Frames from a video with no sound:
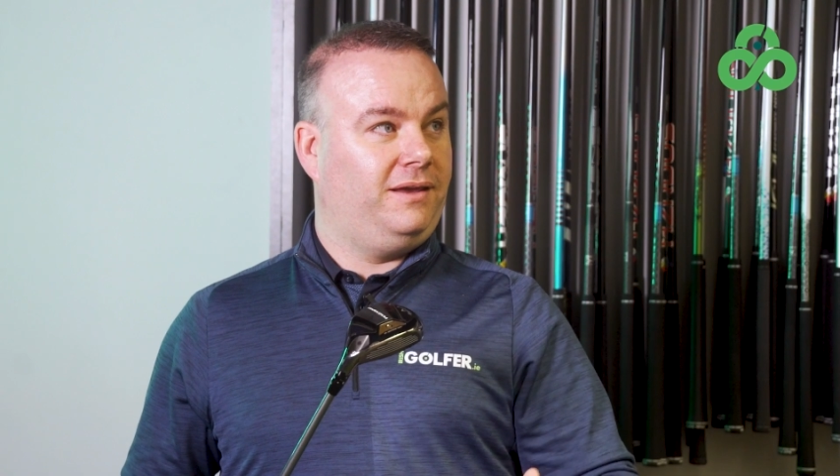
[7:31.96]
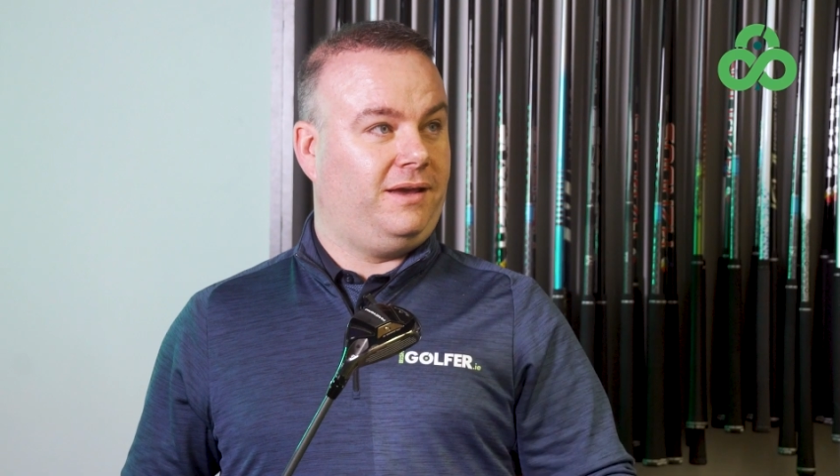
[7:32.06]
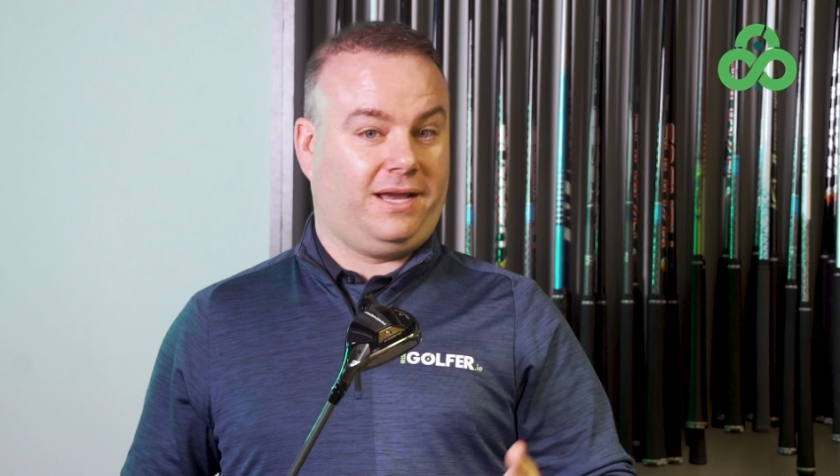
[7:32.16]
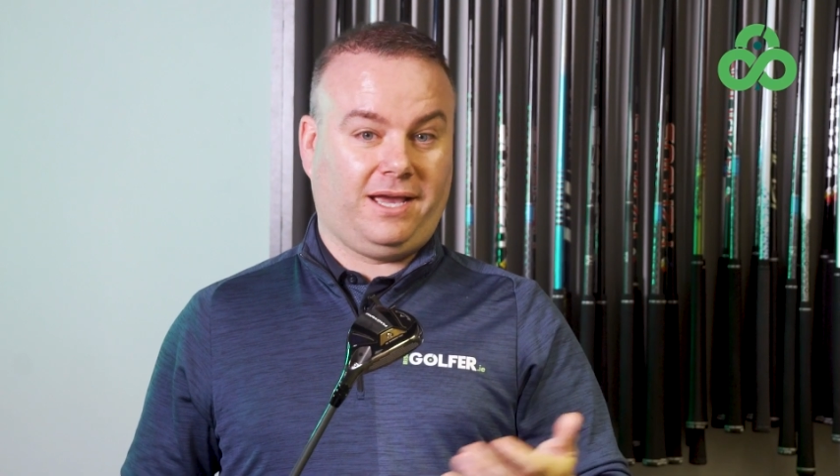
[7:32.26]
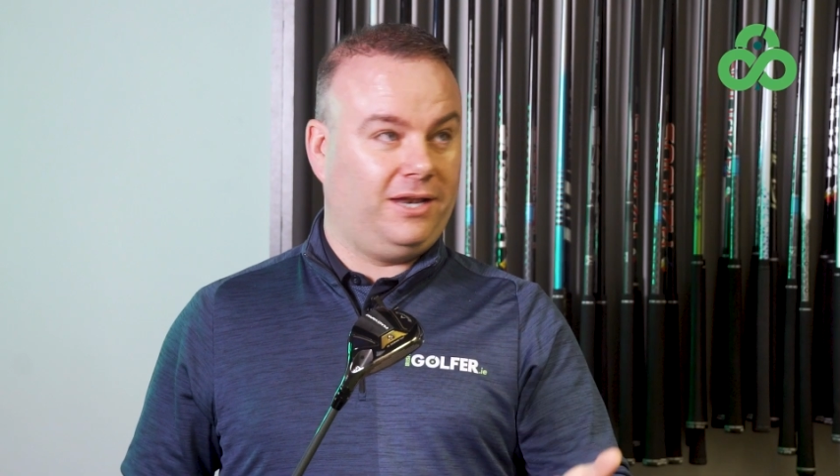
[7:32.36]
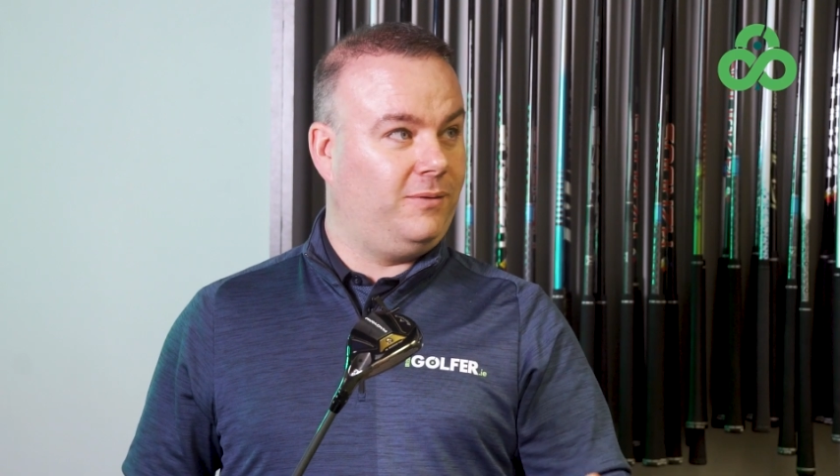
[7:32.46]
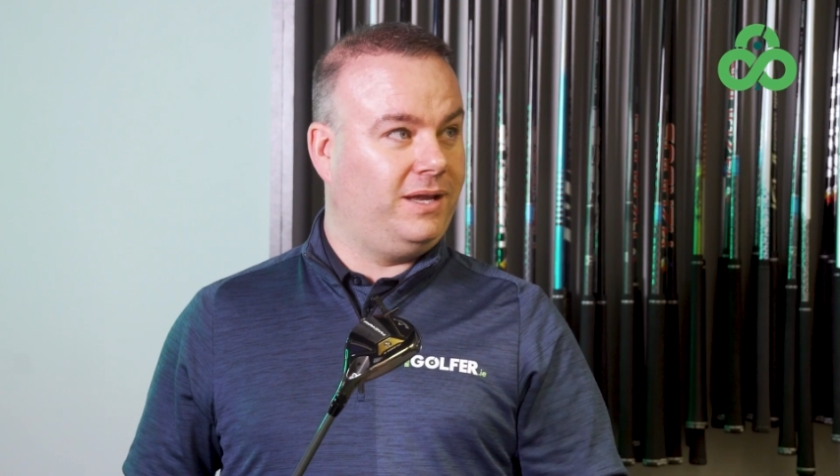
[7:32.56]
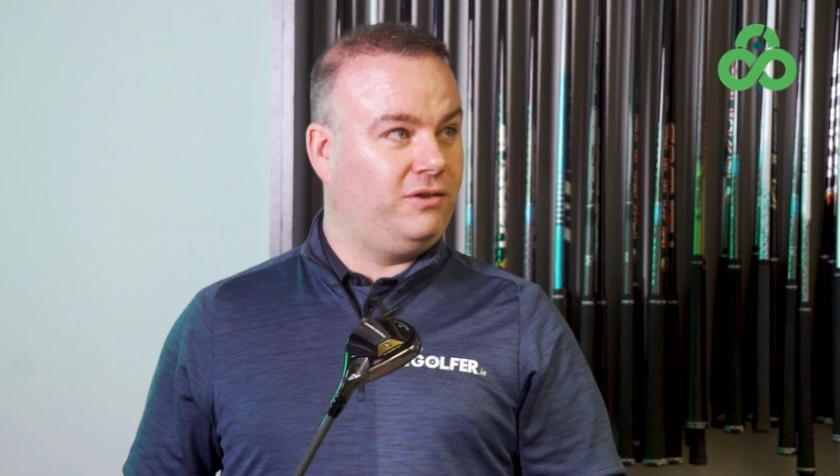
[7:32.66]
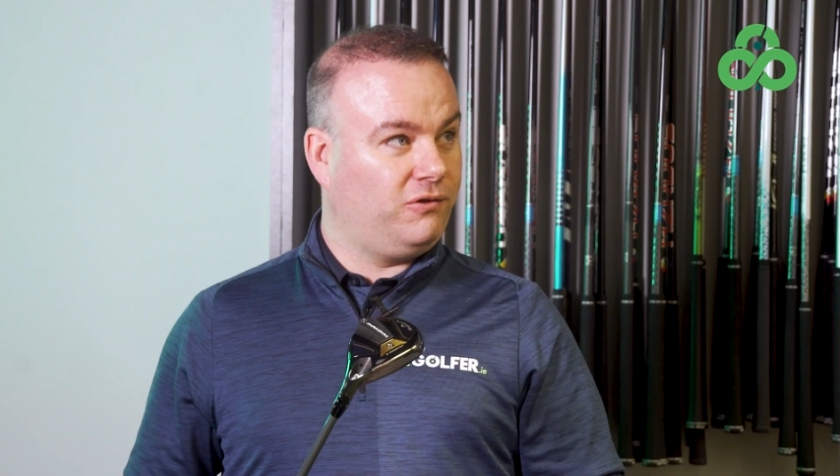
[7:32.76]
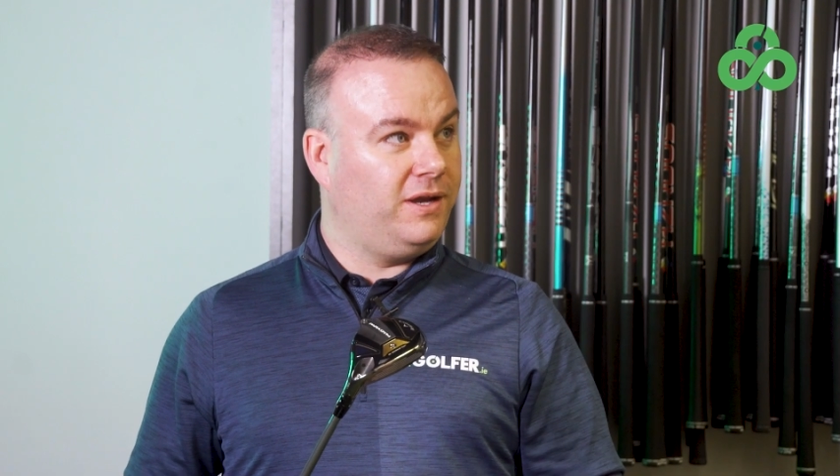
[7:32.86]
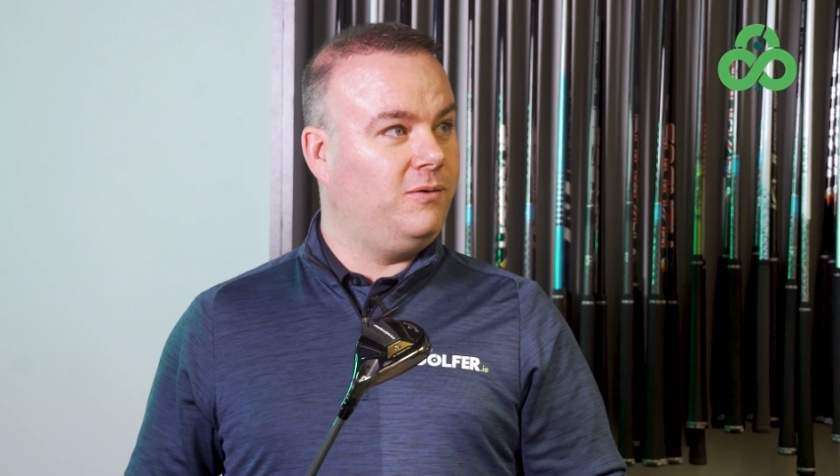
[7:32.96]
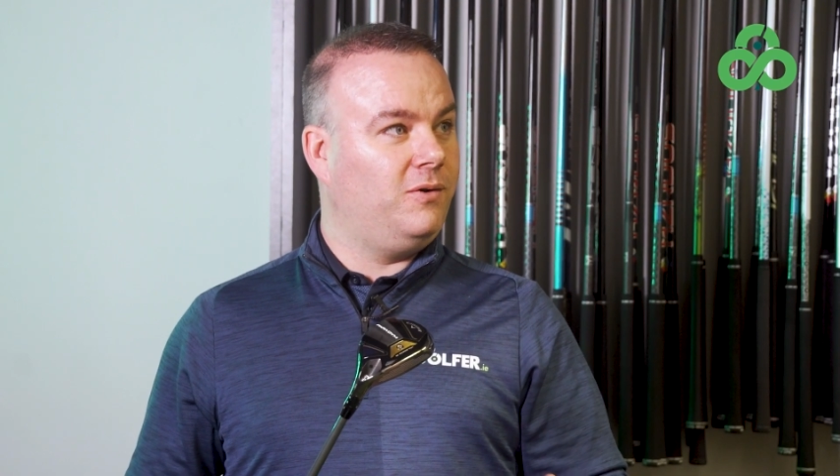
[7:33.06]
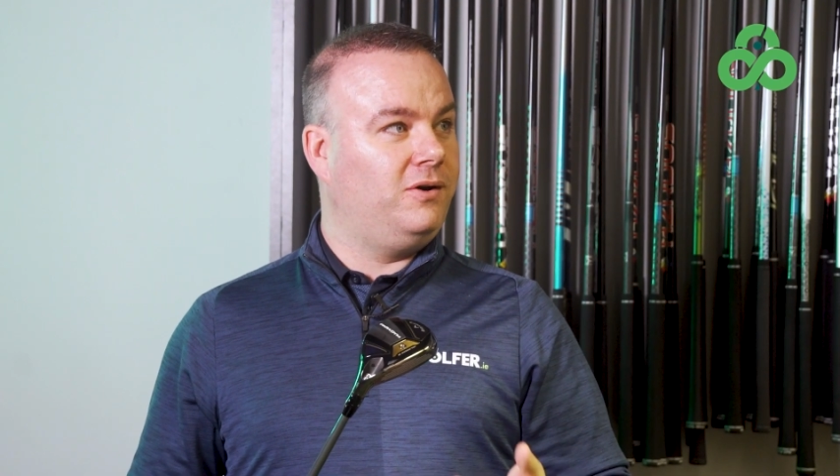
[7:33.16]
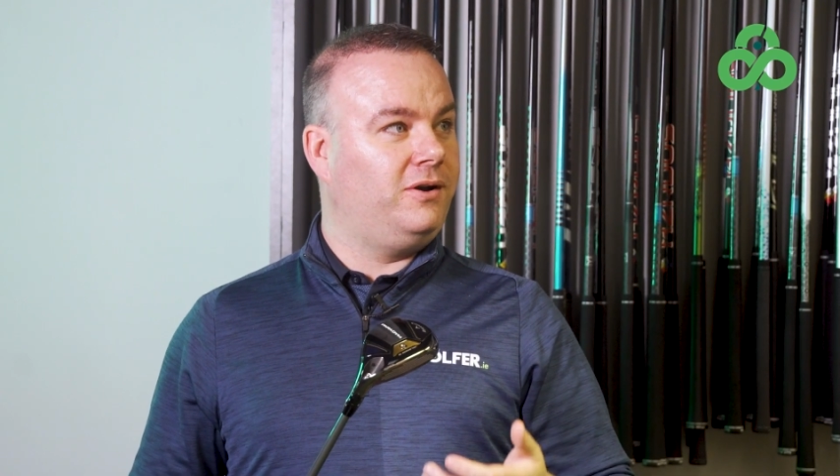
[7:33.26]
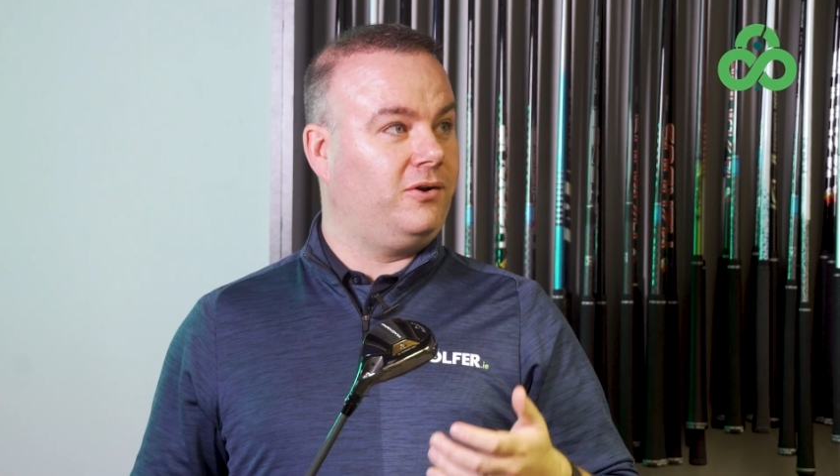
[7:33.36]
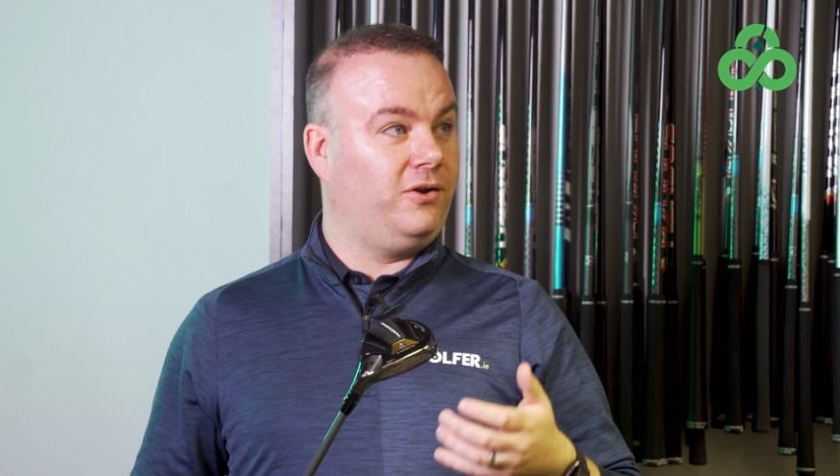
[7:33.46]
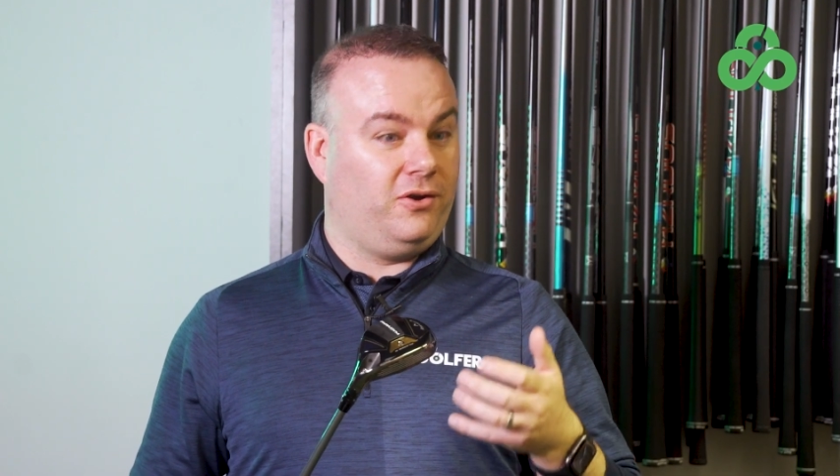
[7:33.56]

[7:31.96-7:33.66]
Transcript: a Callaway 3-wood or